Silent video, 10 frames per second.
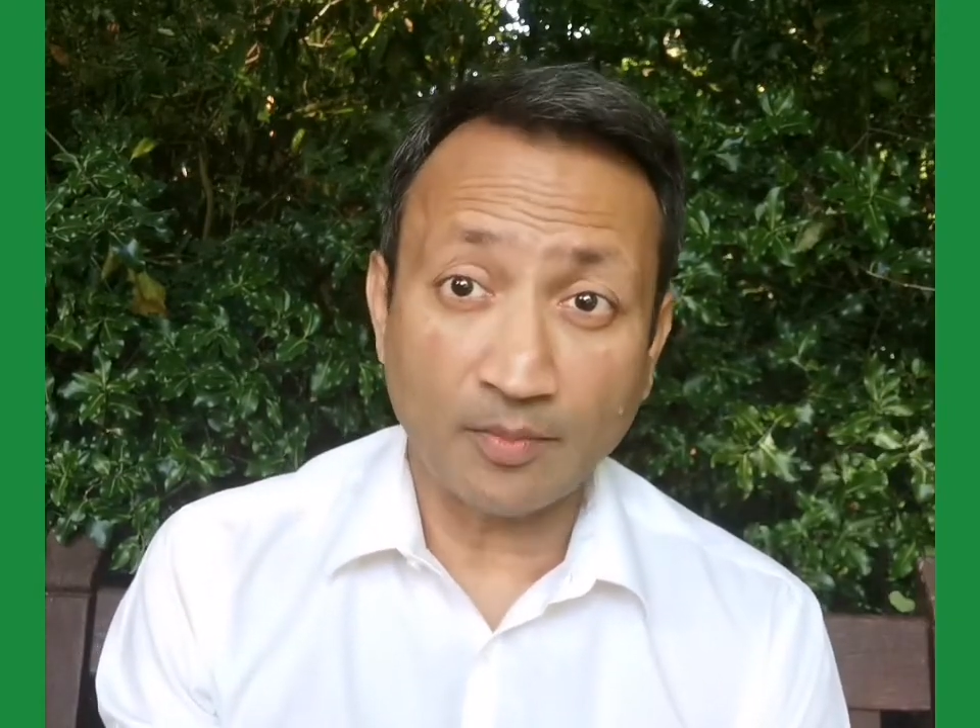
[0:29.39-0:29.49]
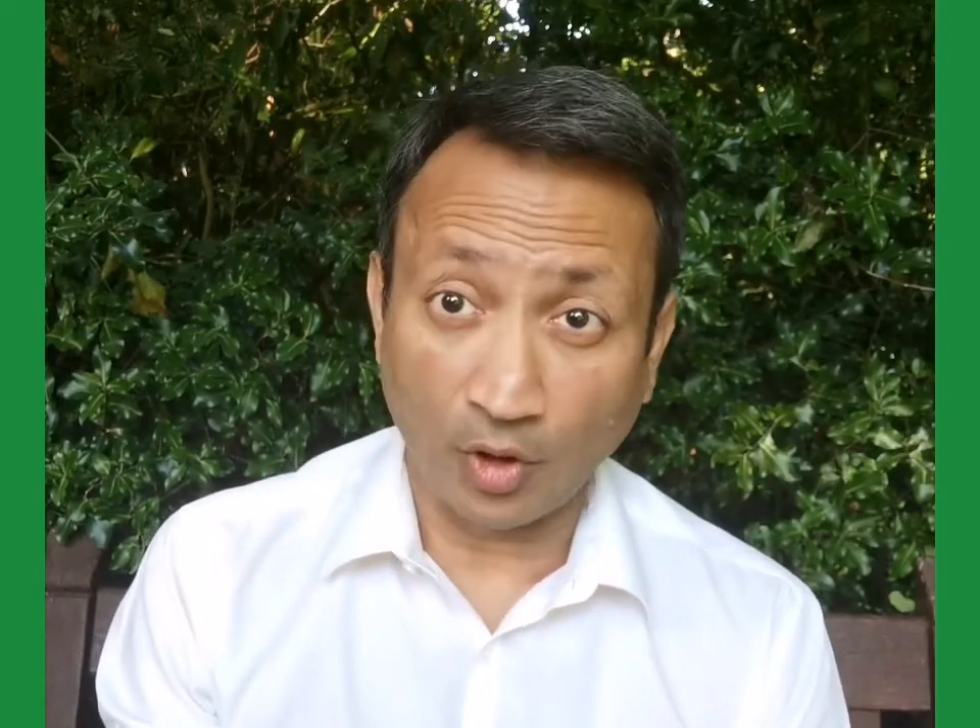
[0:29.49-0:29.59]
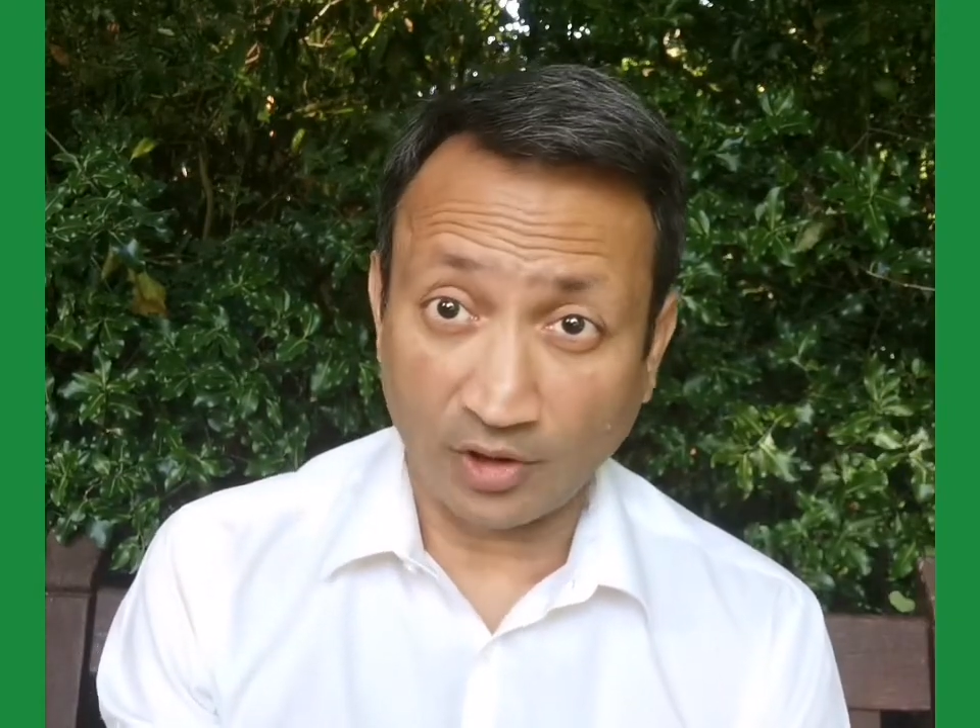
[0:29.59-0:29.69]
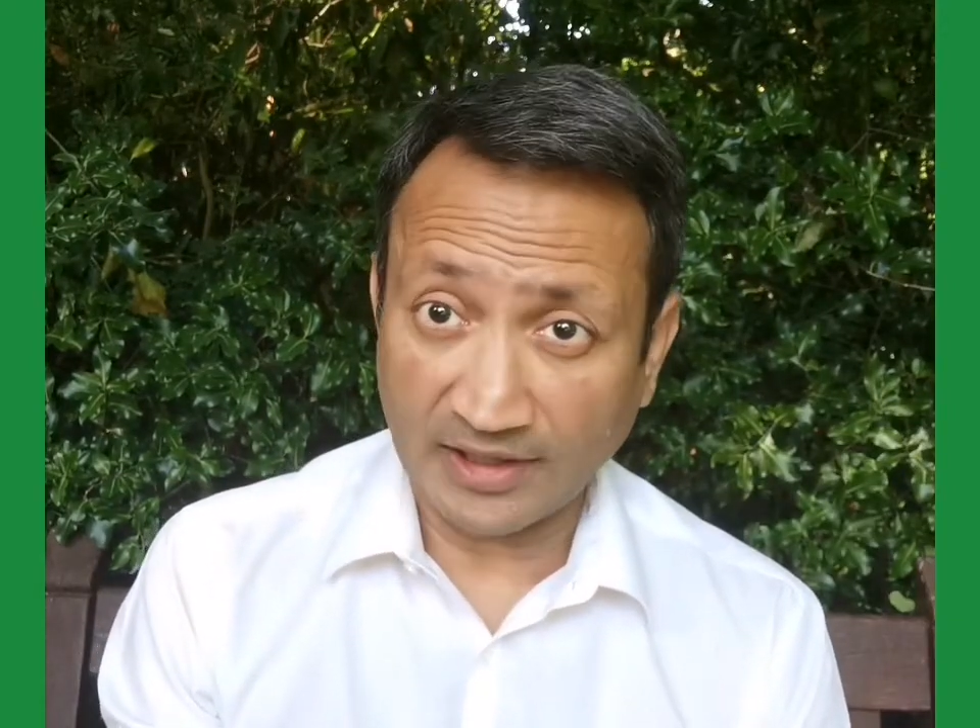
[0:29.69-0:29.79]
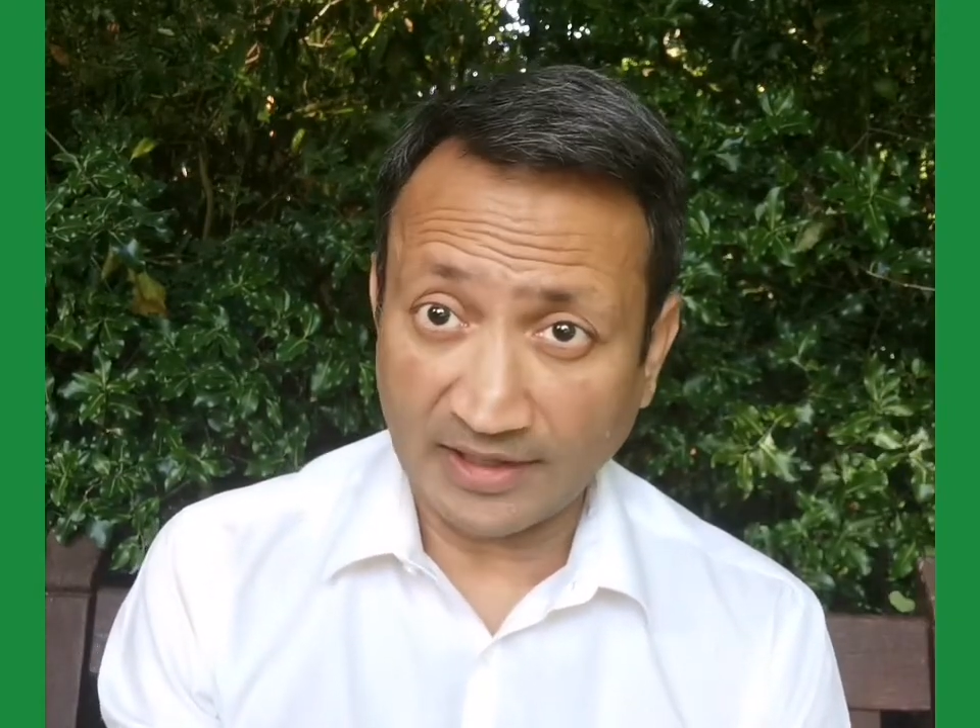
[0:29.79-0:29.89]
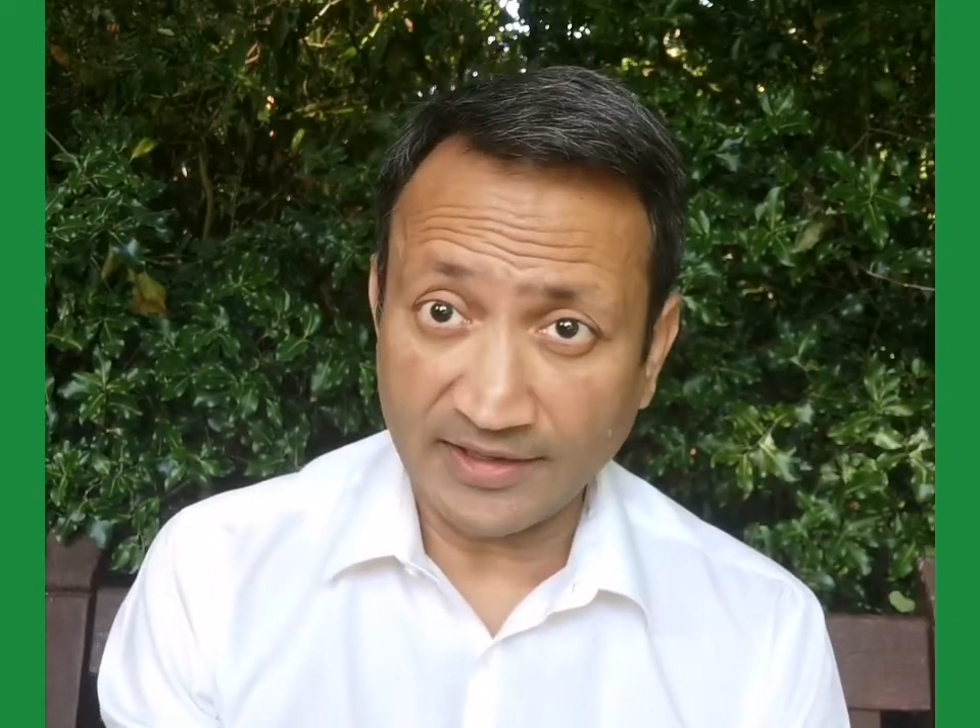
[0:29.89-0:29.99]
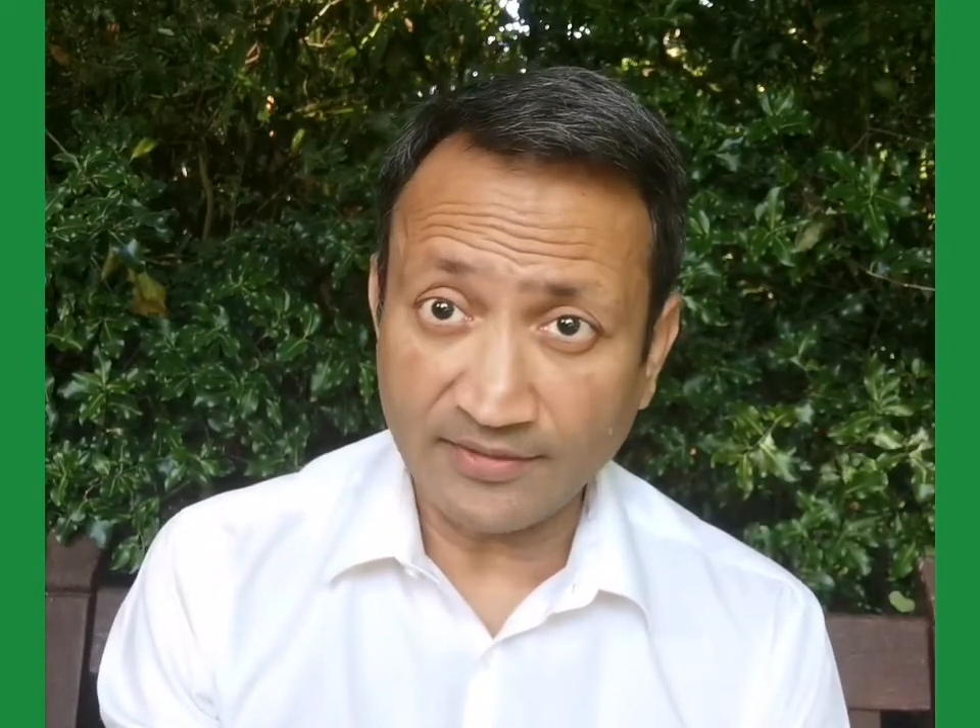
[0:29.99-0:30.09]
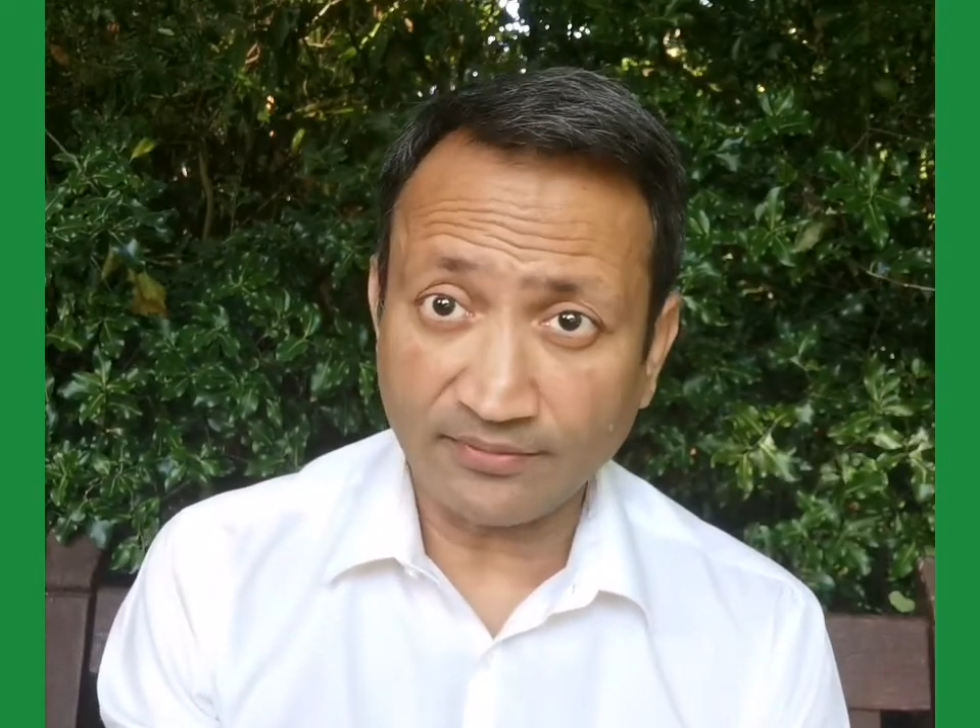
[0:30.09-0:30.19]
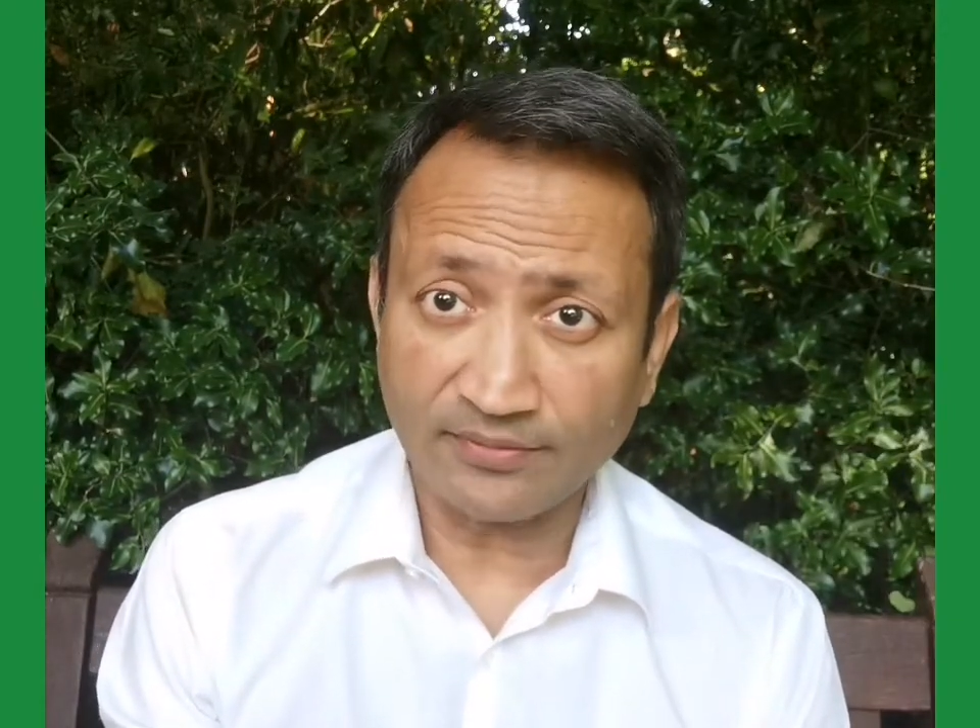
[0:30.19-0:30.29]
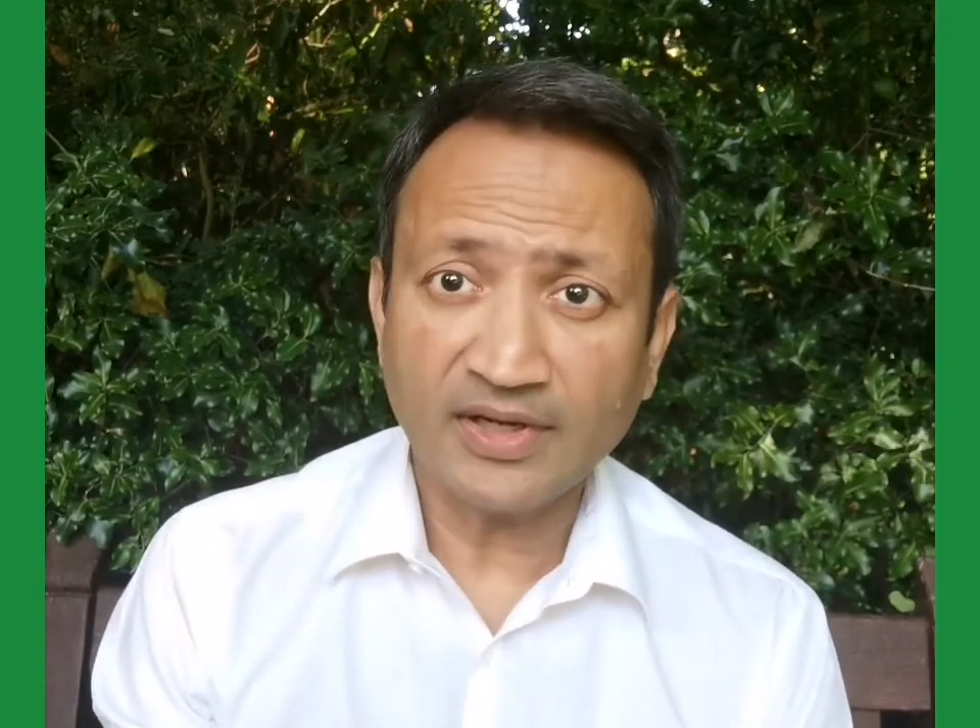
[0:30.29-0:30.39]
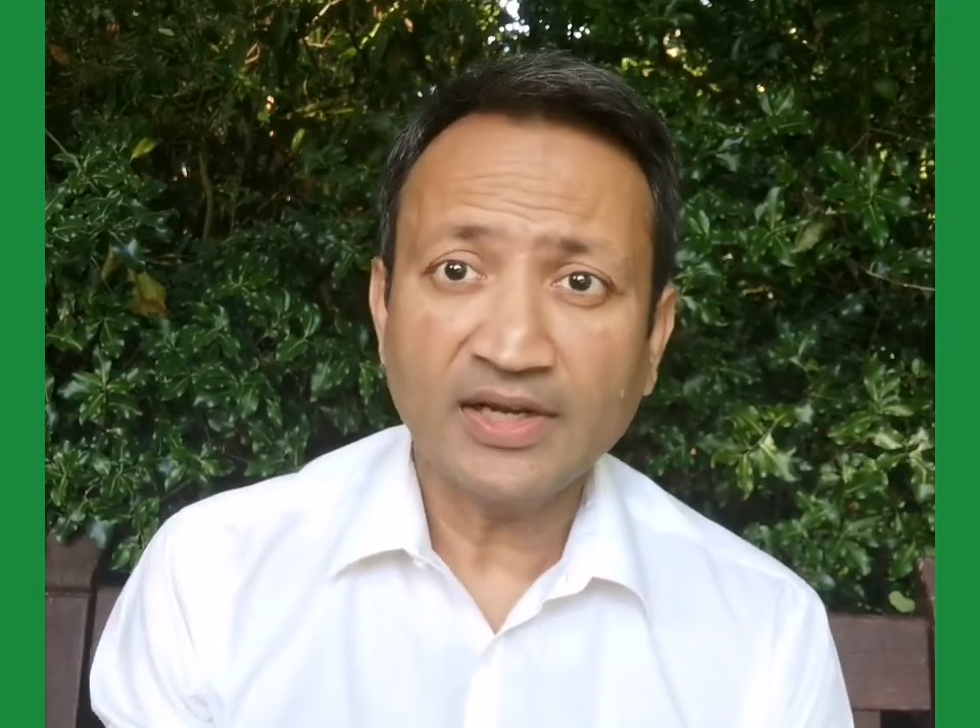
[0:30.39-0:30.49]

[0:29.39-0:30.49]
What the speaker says: moral life,